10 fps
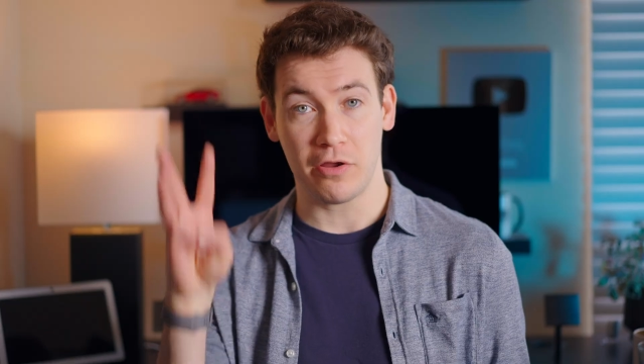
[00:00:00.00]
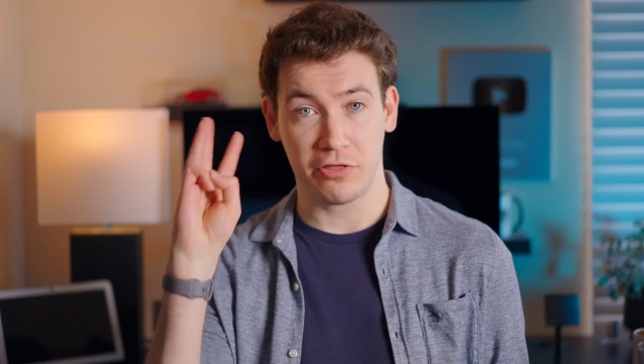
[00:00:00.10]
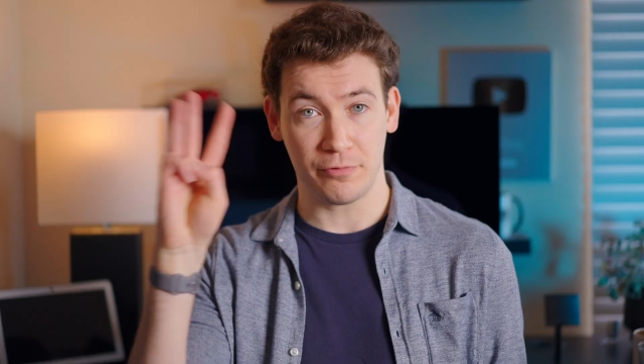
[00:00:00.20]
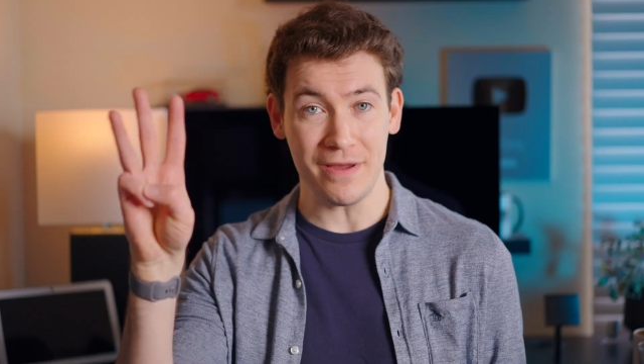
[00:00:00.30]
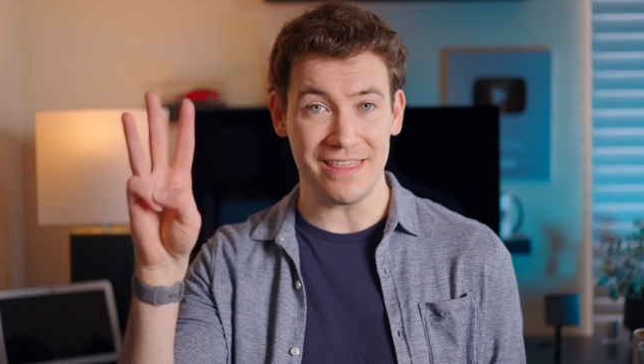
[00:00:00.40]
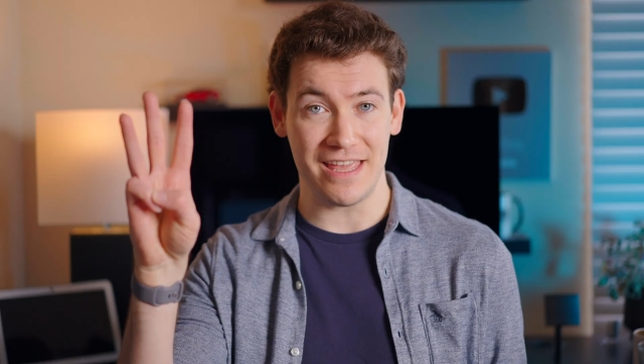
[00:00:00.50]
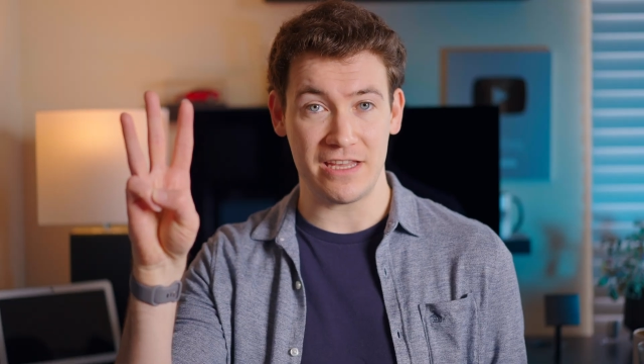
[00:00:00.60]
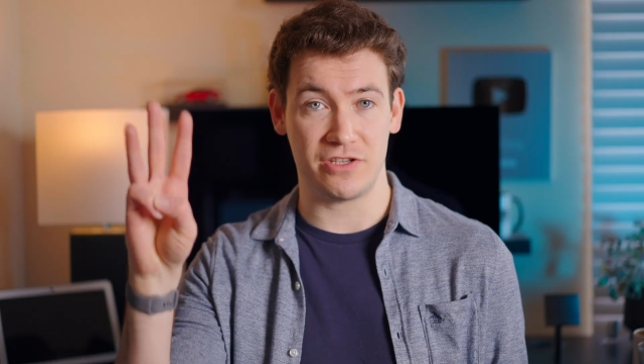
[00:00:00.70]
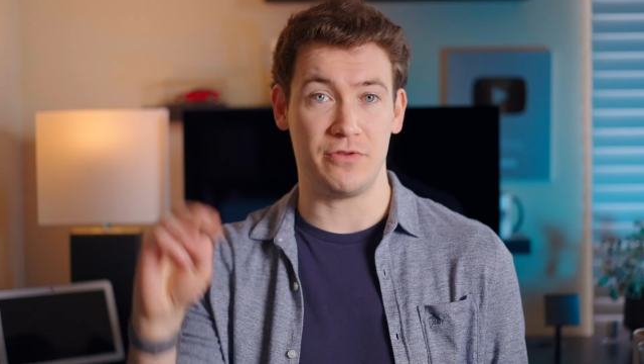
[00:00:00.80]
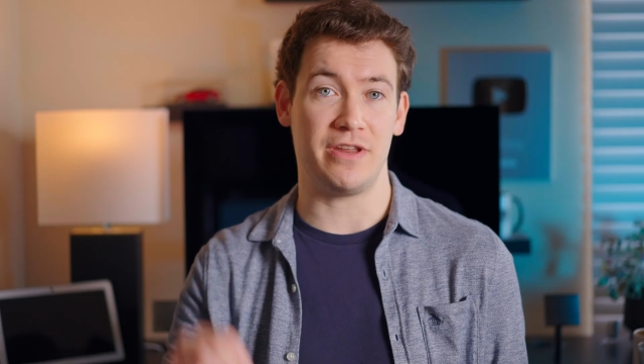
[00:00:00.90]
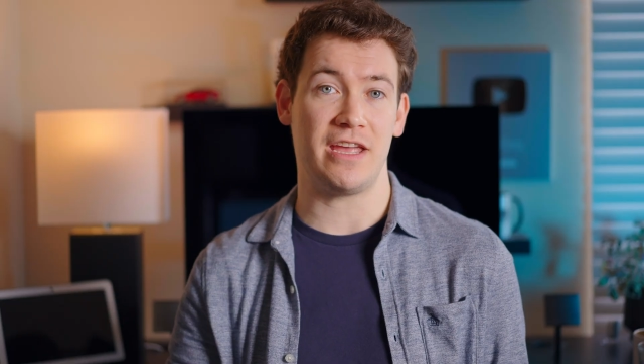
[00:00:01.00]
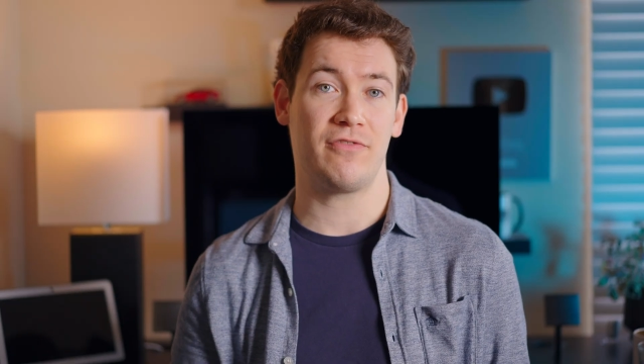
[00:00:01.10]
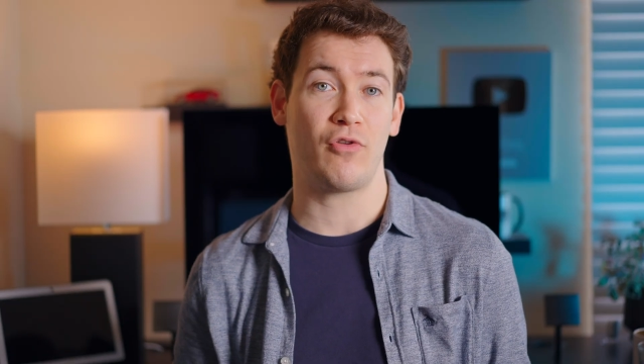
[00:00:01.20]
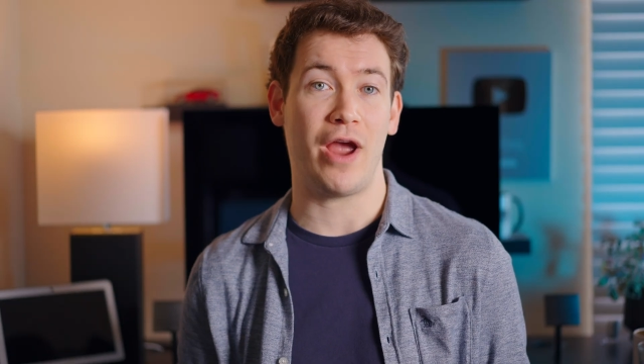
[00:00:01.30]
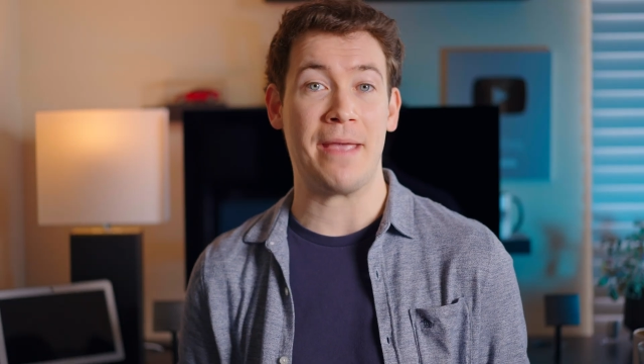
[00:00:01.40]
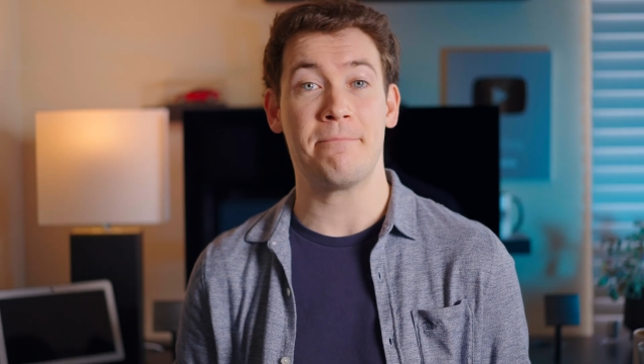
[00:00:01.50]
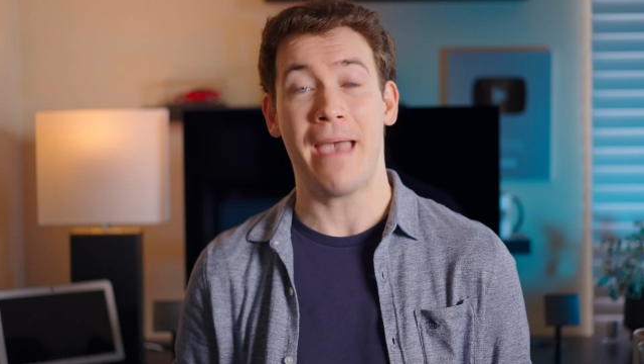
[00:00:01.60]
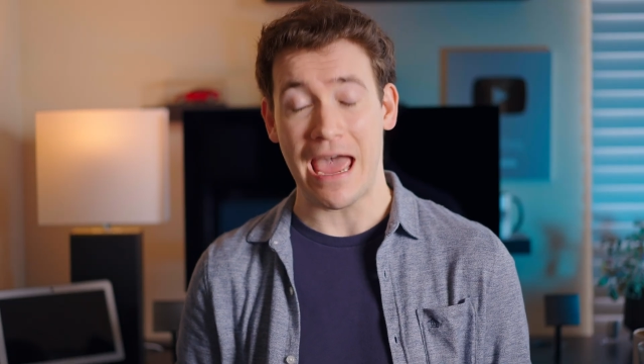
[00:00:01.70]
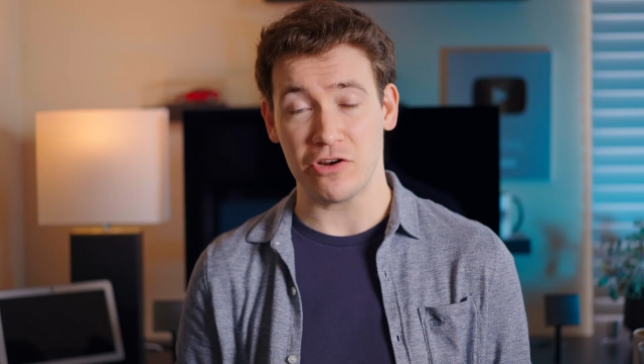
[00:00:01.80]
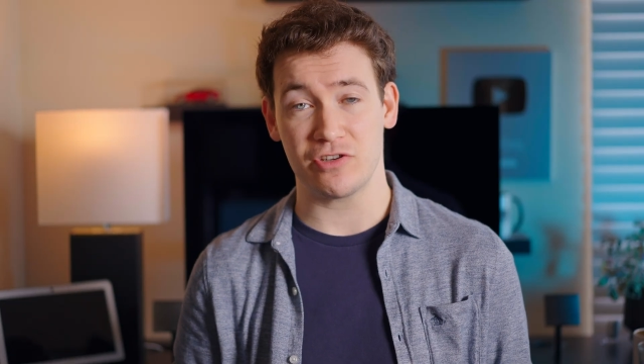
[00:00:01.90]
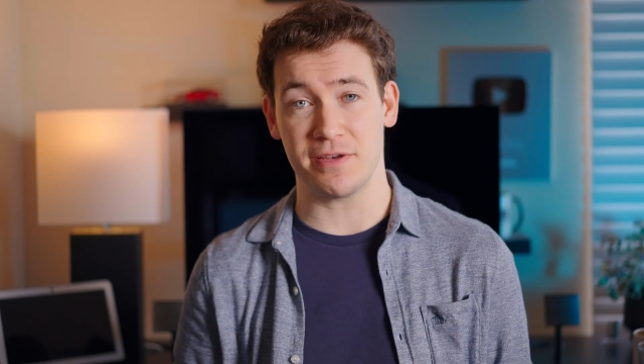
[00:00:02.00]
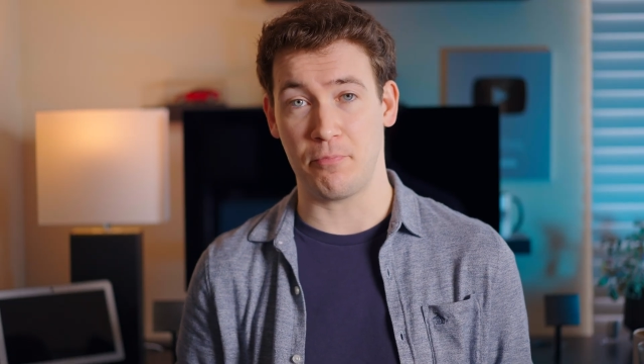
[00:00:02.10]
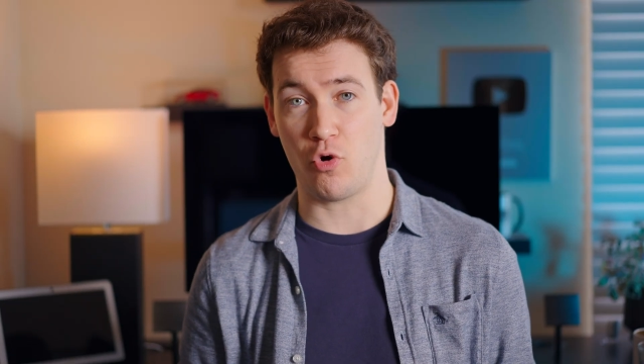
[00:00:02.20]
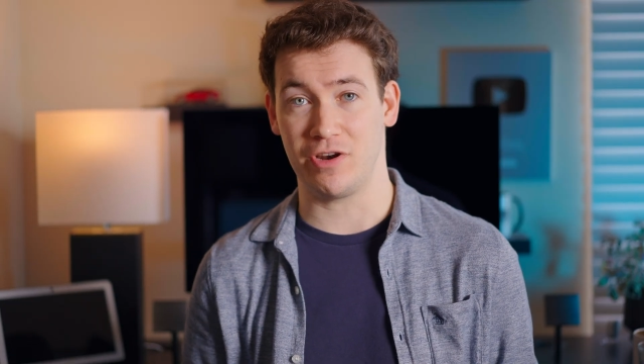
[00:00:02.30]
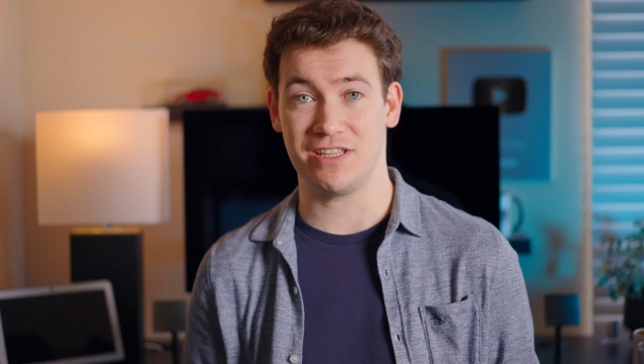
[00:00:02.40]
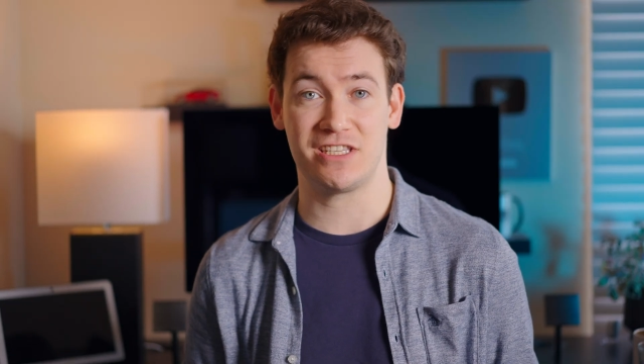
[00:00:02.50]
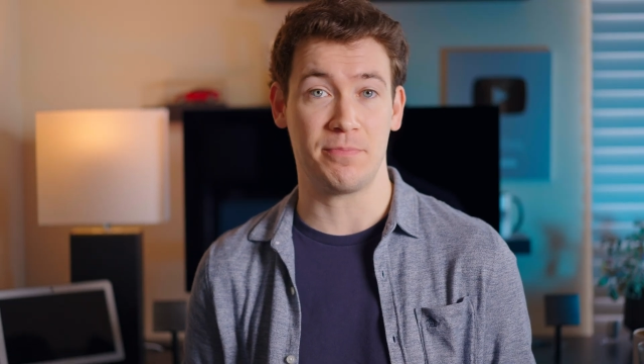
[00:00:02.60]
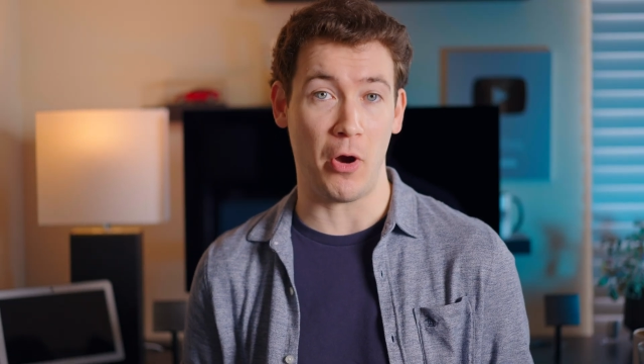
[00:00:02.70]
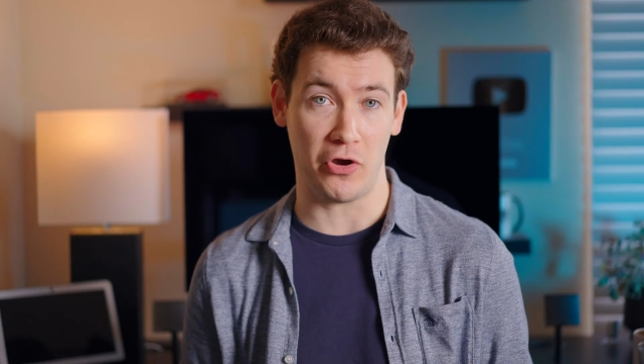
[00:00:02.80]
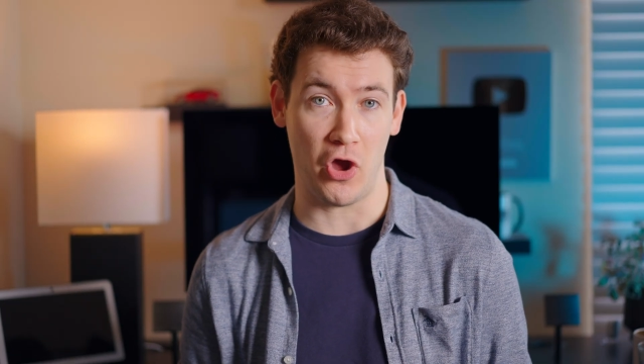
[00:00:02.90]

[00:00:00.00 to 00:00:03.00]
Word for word: are three things you need for a Matter-supported smart